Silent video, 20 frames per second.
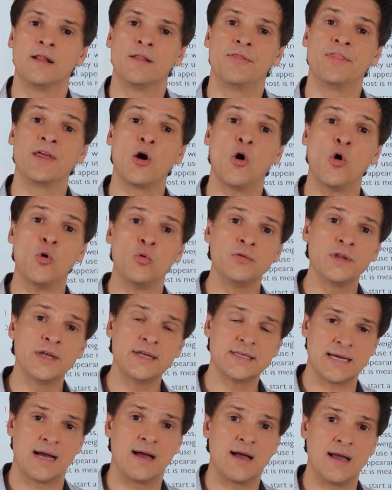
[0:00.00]
The only
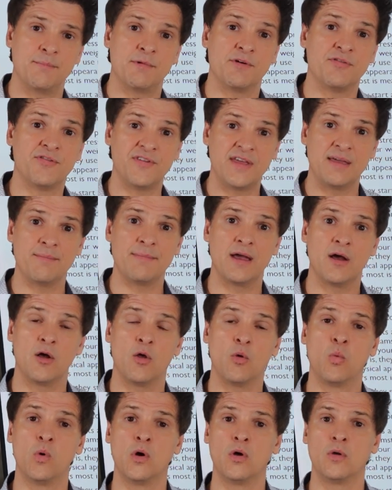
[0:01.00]
time a
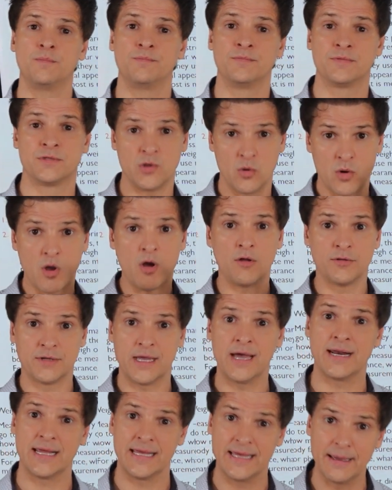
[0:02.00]
female will so-called
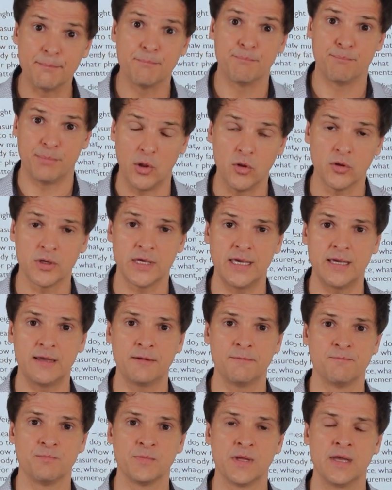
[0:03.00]
kind of get
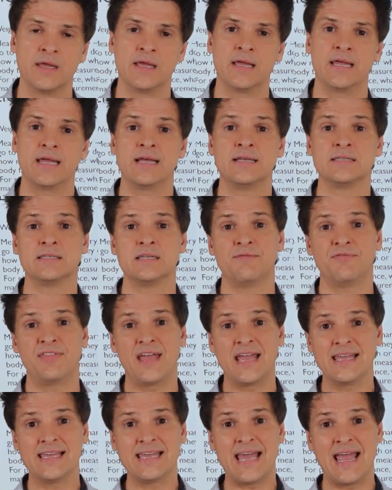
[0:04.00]
bulky is if
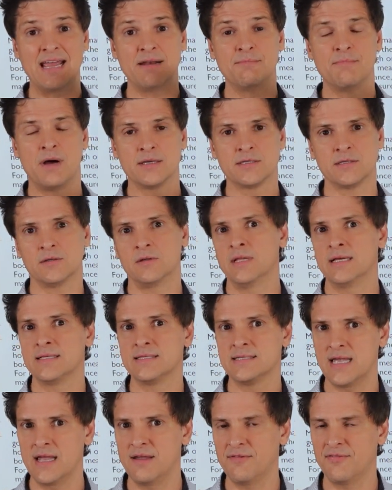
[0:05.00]
they gain muscle. Let's
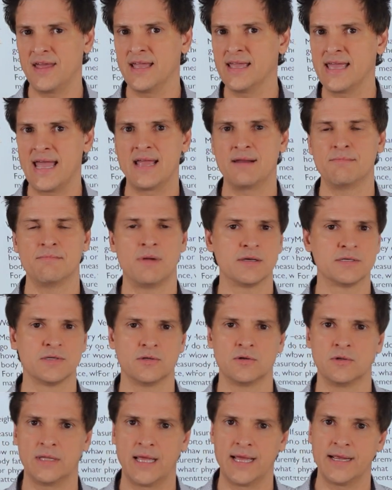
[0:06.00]
say if they gain
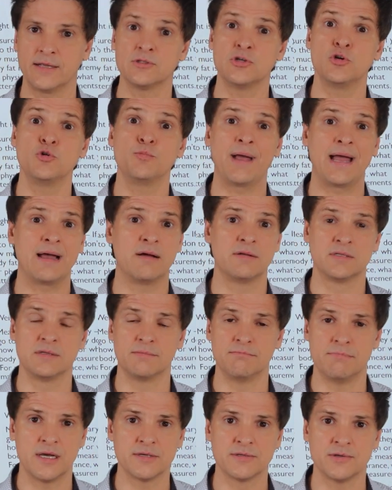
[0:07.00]
muscle, like 2 pounds
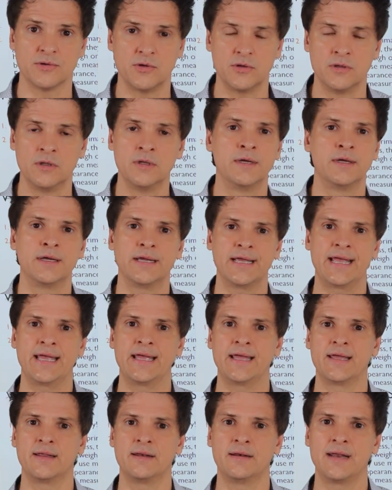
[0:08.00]
of muscle
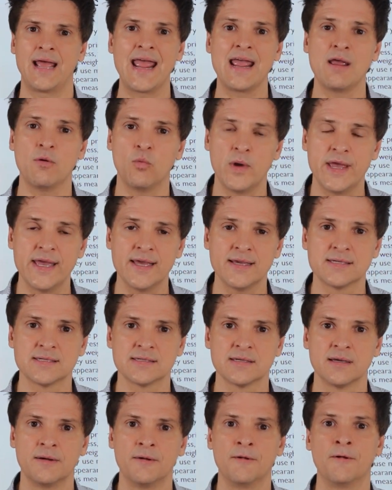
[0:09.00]
in 8
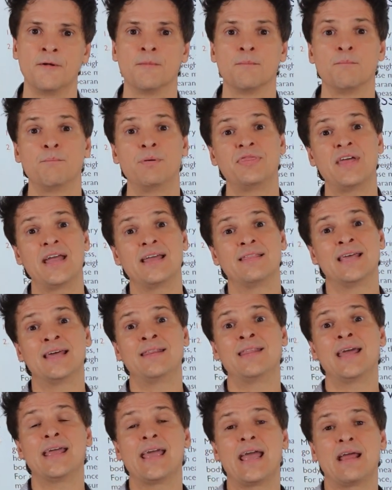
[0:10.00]
weeks, but then
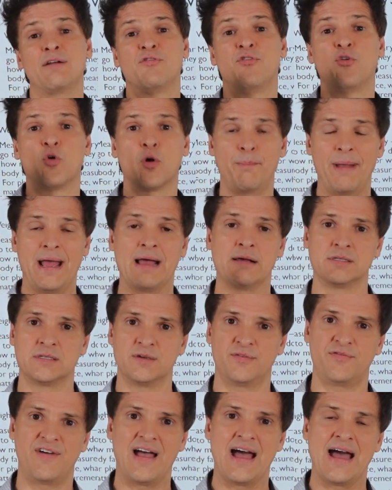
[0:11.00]
they gain 4 pounds
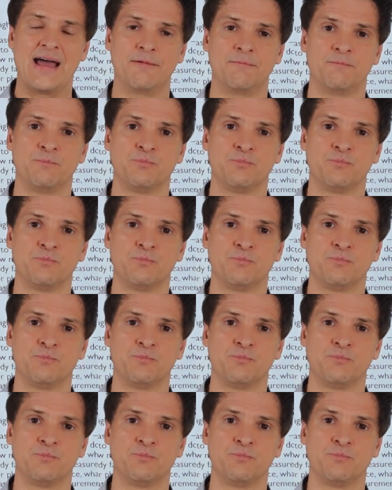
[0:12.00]
of fat.